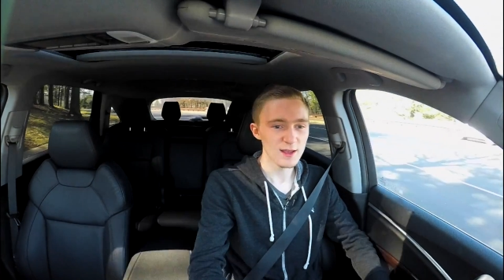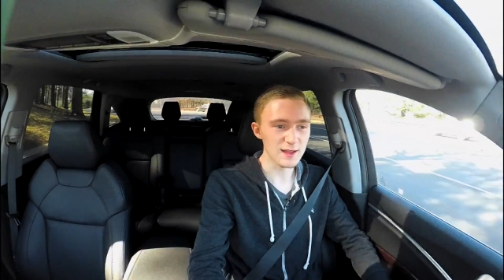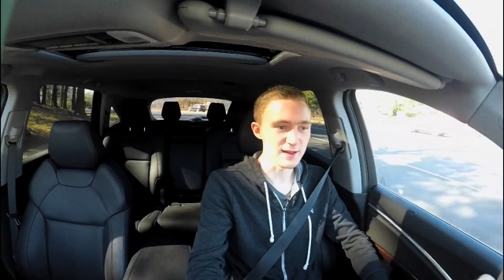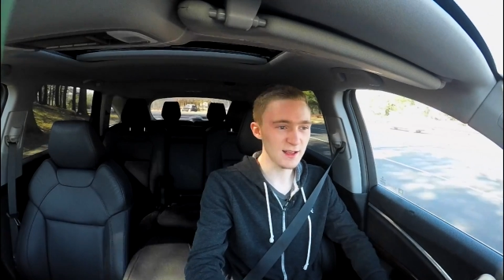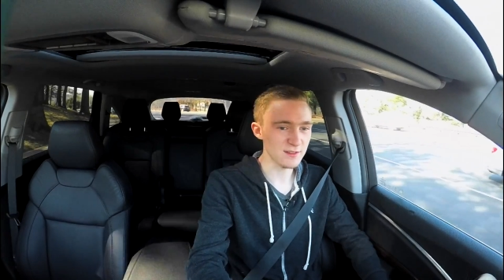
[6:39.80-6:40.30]

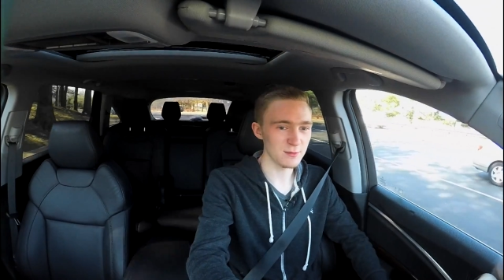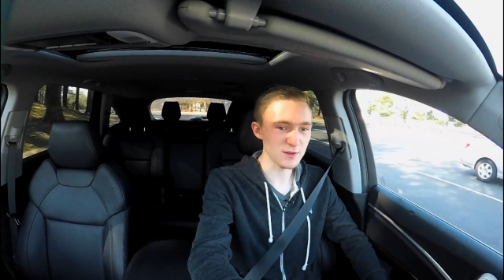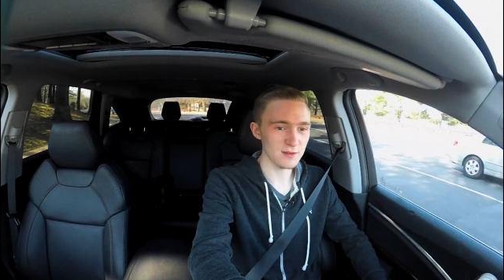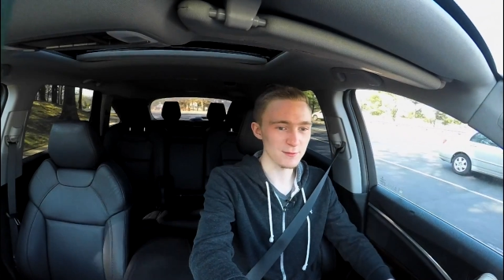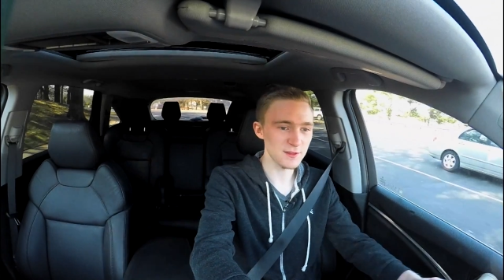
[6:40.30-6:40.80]
and it has to be
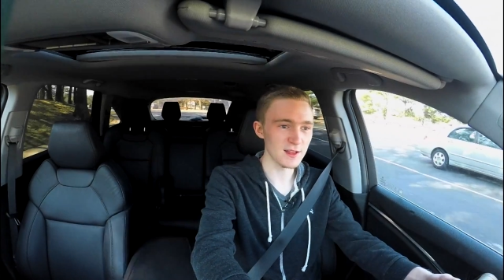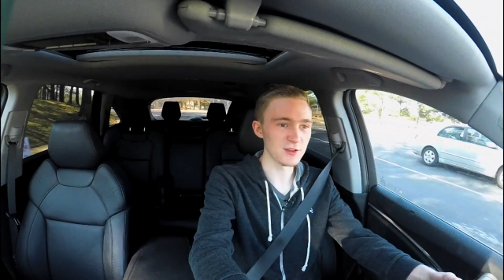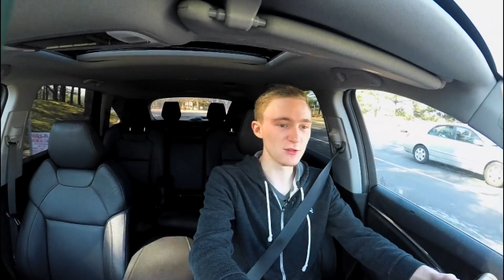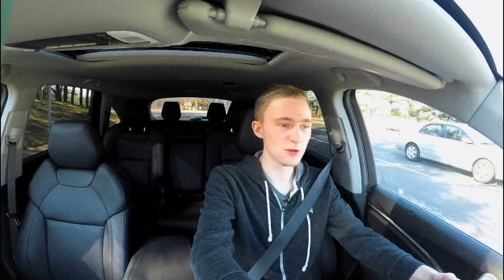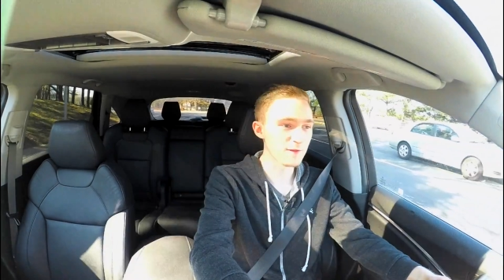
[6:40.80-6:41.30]
something that
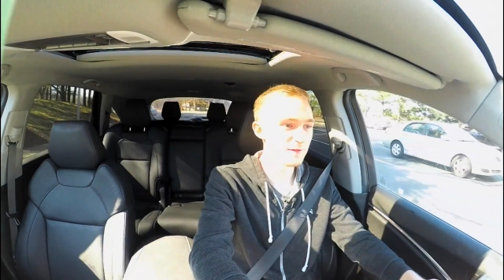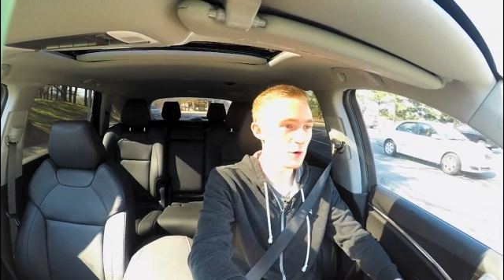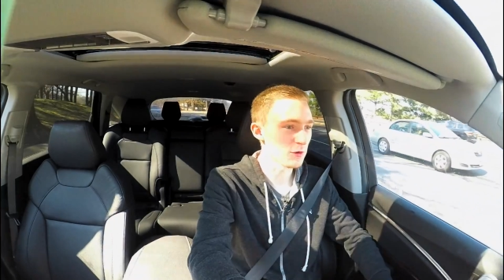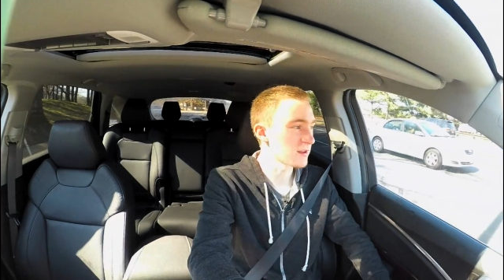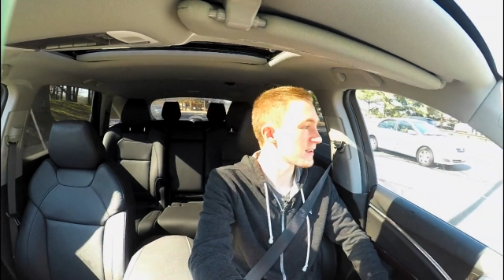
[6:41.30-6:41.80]
you look
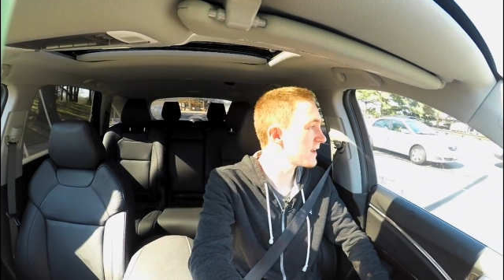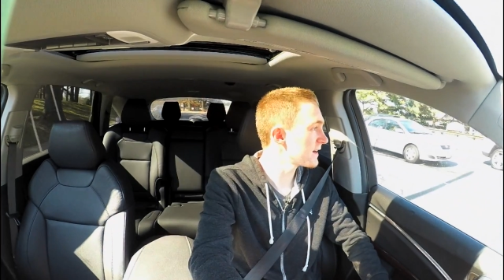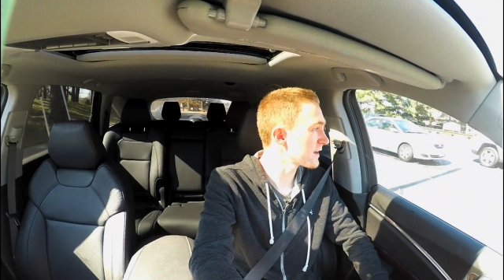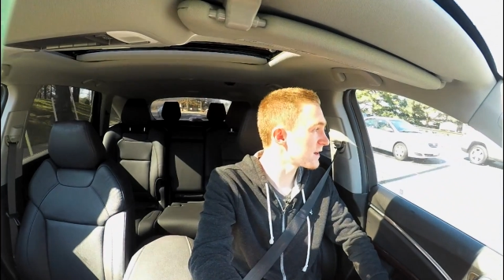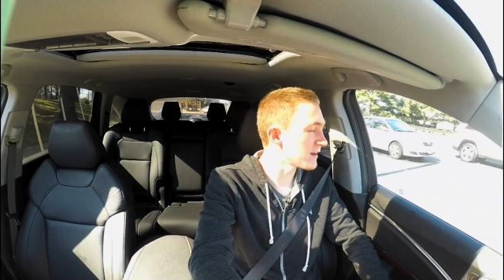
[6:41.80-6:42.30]
forward to
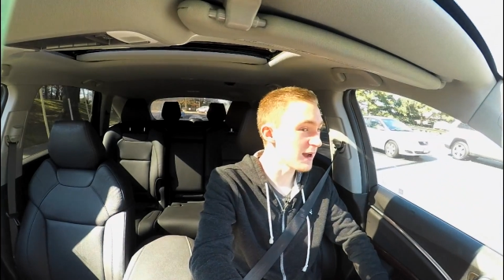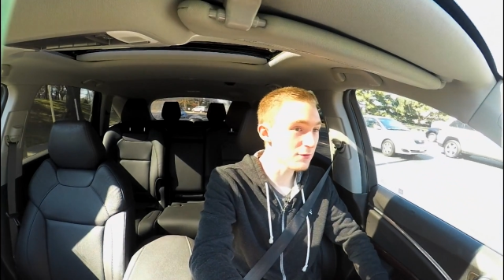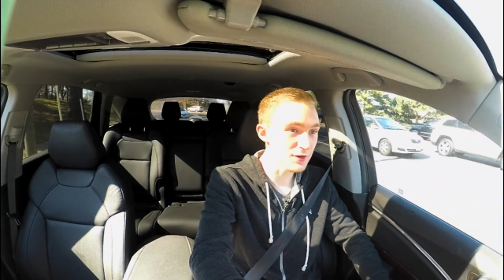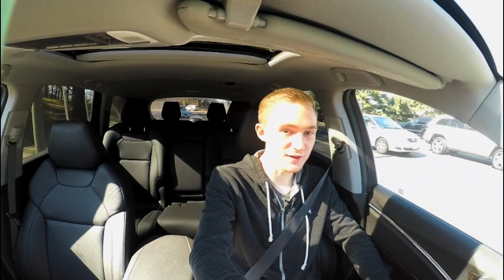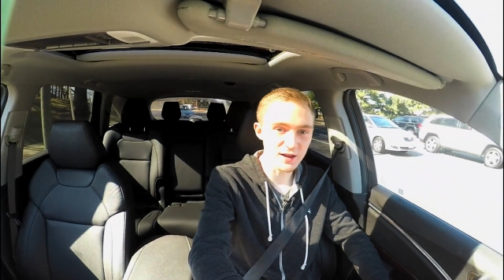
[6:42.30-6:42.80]
getting in
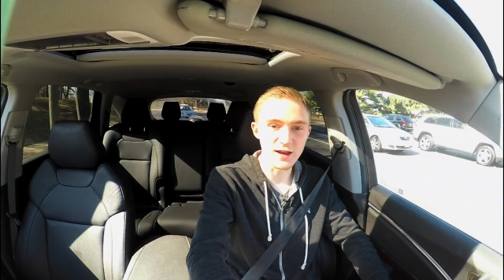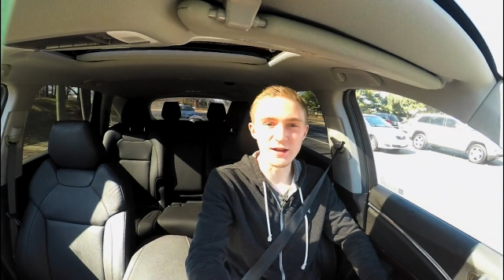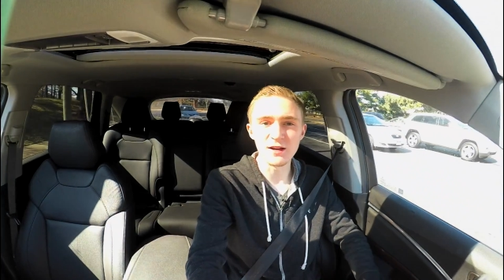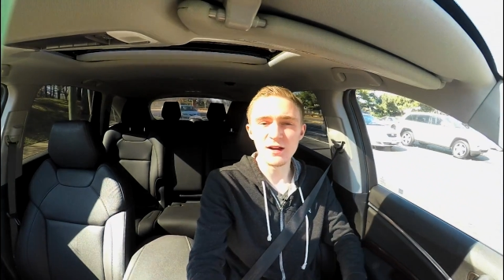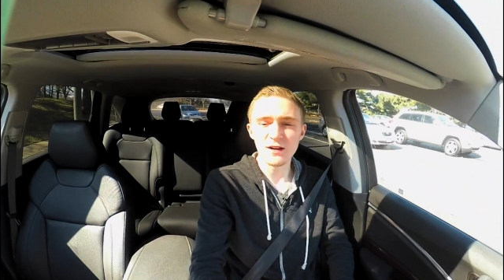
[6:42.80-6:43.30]
every day.